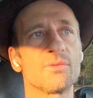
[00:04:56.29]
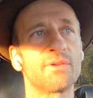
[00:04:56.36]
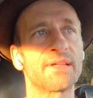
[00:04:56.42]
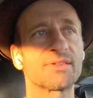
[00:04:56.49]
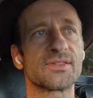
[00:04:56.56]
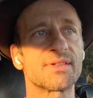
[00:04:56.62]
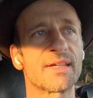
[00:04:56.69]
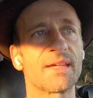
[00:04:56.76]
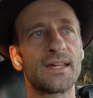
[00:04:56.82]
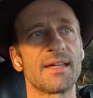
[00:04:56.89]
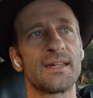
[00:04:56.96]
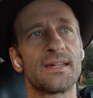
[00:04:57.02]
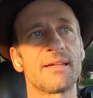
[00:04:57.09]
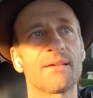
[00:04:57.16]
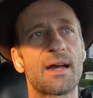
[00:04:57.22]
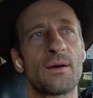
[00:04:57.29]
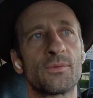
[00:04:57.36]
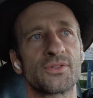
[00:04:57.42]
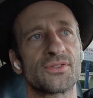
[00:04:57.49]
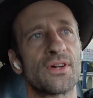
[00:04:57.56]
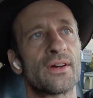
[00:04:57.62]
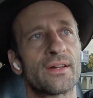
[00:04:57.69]
Let's say I
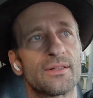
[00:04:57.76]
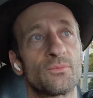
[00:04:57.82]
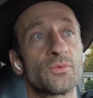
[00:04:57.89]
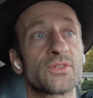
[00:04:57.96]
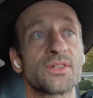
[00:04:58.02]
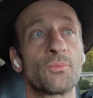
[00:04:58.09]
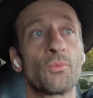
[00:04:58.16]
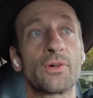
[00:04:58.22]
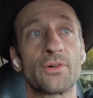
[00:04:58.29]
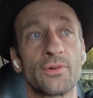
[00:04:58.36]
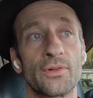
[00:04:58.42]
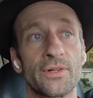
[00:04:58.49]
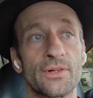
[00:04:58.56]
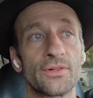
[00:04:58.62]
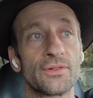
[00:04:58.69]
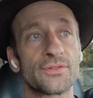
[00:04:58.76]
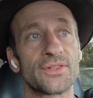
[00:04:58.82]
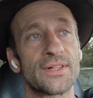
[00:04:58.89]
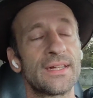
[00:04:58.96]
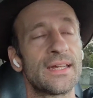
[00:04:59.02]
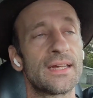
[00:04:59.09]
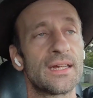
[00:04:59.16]
was talking to someone earlier
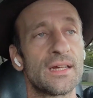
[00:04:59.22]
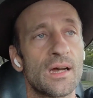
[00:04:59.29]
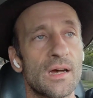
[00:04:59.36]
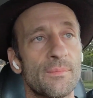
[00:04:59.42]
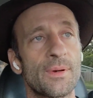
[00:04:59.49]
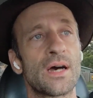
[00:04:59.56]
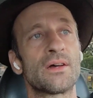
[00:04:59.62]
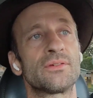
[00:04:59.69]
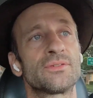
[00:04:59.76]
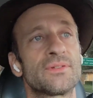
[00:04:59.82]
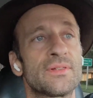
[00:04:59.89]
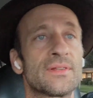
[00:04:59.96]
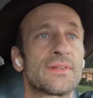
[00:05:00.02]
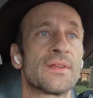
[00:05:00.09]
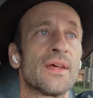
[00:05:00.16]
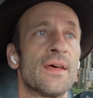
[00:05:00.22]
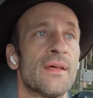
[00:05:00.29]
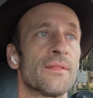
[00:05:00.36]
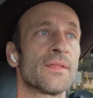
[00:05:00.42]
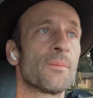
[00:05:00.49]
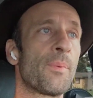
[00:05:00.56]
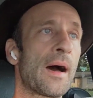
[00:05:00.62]
today about
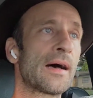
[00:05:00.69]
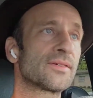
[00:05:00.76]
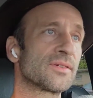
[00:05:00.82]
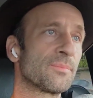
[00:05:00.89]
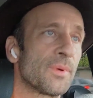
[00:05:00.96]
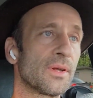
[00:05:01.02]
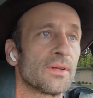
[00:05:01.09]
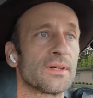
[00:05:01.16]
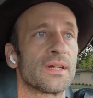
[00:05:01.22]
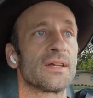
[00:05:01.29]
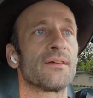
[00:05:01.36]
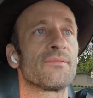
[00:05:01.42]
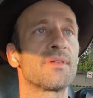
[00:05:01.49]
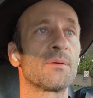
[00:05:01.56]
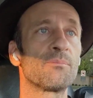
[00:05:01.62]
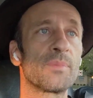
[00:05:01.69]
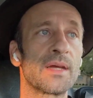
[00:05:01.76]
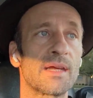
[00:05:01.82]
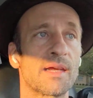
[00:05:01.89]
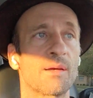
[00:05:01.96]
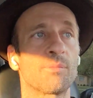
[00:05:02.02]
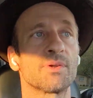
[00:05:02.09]
the possibility of them
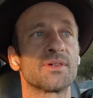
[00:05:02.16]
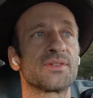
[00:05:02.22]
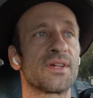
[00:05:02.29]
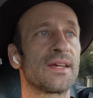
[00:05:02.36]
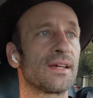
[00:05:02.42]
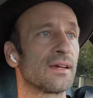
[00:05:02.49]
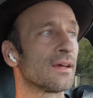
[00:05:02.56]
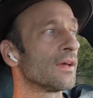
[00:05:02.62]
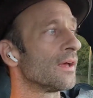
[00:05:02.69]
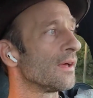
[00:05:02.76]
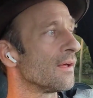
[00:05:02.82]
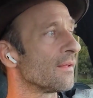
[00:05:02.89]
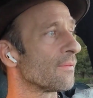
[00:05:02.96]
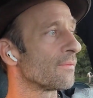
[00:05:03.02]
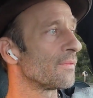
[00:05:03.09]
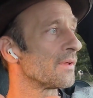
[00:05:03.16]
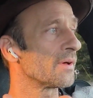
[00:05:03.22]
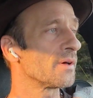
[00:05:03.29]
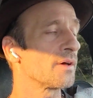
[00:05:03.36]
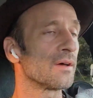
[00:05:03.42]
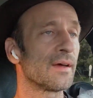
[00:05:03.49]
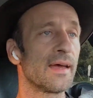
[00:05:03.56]
being able to take
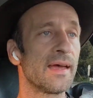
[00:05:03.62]
the